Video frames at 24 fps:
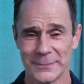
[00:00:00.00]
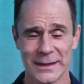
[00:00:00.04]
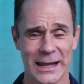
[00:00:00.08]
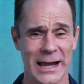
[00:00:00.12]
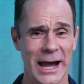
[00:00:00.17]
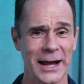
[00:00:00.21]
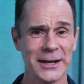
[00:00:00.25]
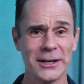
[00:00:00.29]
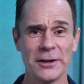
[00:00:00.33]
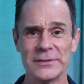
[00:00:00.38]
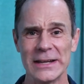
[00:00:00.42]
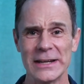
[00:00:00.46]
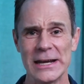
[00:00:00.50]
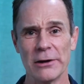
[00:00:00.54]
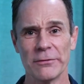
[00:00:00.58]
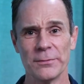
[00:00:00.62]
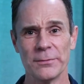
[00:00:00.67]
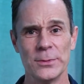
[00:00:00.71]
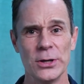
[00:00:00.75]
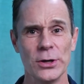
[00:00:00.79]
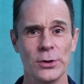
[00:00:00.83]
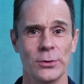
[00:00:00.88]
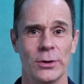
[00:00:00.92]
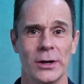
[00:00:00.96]
I'd love to hear
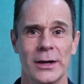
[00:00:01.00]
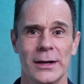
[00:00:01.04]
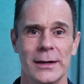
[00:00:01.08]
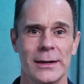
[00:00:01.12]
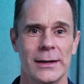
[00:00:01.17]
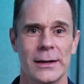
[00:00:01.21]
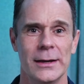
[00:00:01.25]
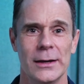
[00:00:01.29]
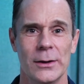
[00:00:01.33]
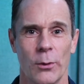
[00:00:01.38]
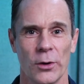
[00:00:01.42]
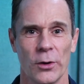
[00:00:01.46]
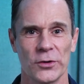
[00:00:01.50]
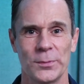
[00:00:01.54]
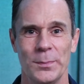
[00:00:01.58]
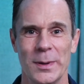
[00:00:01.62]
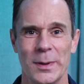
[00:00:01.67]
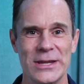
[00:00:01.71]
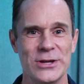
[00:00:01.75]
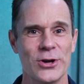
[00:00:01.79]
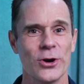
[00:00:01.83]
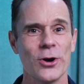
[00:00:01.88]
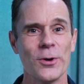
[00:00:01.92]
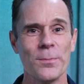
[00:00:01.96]
from you. What's
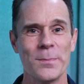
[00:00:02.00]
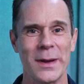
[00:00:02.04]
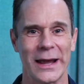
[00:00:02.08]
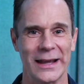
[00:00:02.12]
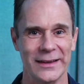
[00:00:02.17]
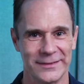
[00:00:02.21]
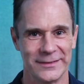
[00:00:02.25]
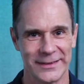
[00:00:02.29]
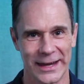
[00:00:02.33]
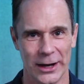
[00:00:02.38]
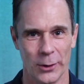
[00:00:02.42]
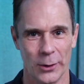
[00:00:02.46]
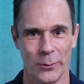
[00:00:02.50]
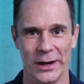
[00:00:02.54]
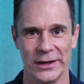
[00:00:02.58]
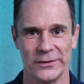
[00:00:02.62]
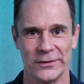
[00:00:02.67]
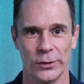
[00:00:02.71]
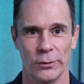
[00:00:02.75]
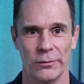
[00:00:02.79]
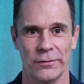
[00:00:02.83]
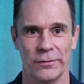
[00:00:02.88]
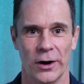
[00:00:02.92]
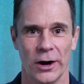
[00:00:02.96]
been your biggest takeaway
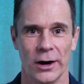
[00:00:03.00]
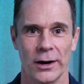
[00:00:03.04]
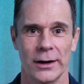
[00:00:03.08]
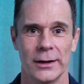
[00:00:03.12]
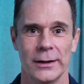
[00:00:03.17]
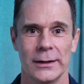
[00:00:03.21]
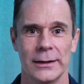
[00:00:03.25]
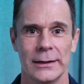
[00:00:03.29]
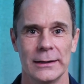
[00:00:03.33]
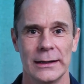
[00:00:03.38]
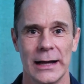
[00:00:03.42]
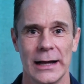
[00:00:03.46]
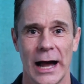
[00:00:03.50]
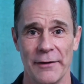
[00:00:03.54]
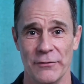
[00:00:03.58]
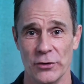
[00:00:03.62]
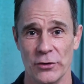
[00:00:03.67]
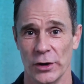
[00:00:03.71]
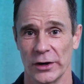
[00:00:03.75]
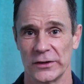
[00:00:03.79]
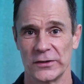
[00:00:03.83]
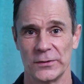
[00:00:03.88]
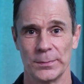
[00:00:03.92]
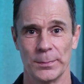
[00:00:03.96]
so far? Have
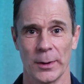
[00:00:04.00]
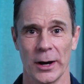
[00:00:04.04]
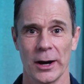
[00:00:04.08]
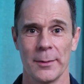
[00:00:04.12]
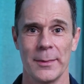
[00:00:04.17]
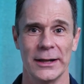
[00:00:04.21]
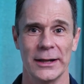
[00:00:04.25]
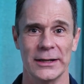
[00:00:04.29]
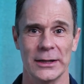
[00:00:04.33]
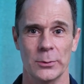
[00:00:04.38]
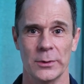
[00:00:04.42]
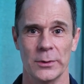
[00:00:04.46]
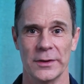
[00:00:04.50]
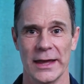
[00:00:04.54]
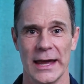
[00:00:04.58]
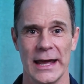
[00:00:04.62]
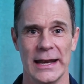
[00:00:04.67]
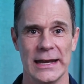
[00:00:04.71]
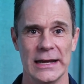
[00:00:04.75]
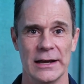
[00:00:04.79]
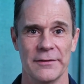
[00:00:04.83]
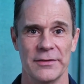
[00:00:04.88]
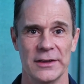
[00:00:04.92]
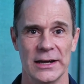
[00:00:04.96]
you experimented with
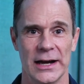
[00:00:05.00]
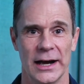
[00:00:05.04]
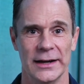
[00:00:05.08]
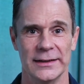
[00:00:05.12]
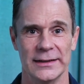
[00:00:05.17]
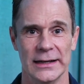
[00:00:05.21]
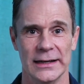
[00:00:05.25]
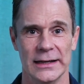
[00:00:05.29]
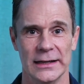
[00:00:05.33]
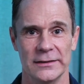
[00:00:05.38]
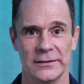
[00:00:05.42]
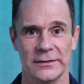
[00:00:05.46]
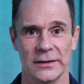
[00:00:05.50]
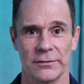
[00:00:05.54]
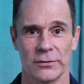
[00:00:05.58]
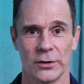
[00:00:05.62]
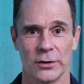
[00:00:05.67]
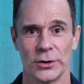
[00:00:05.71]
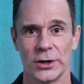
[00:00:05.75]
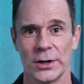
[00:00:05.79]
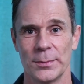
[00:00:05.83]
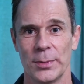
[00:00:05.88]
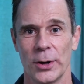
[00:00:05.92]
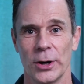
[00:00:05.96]
any of the ideas you've
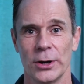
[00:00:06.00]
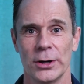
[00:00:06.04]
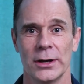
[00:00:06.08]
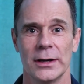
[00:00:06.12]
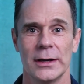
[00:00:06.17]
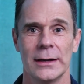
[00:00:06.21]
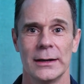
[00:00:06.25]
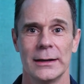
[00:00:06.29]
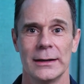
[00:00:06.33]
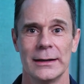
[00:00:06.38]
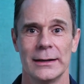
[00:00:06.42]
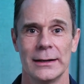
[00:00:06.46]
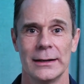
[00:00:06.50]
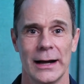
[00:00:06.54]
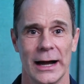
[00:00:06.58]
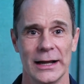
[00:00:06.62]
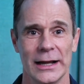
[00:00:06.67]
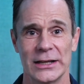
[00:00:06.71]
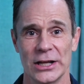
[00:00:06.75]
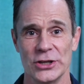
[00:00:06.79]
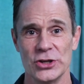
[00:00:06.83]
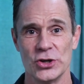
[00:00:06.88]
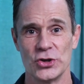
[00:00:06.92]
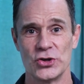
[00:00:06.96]
learned about? And
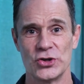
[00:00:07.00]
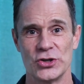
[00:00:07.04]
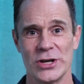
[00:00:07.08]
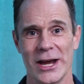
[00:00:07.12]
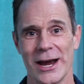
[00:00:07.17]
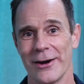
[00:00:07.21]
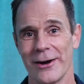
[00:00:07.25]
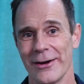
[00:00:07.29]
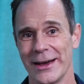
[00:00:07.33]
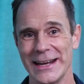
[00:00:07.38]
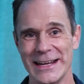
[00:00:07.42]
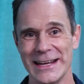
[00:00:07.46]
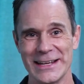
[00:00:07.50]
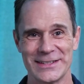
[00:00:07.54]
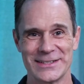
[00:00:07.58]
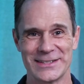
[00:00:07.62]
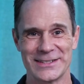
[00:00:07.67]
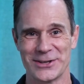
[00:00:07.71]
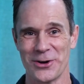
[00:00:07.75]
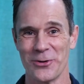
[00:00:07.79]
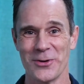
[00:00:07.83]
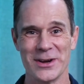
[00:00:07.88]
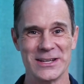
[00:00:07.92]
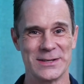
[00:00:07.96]
can you share any
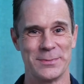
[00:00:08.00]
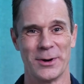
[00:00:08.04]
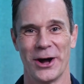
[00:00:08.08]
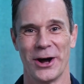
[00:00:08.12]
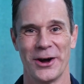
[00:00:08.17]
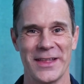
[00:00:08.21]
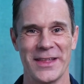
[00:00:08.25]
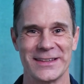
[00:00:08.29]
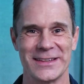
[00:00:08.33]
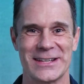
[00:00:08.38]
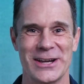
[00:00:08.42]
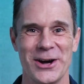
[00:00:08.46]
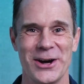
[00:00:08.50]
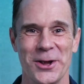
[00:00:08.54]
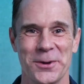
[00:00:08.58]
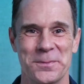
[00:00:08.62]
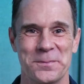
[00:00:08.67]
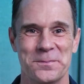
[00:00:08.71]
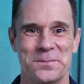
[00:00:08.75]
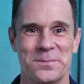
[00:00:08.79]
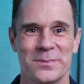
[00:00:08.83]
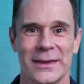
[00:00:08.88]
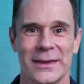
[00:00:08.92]
stories about how that's gone?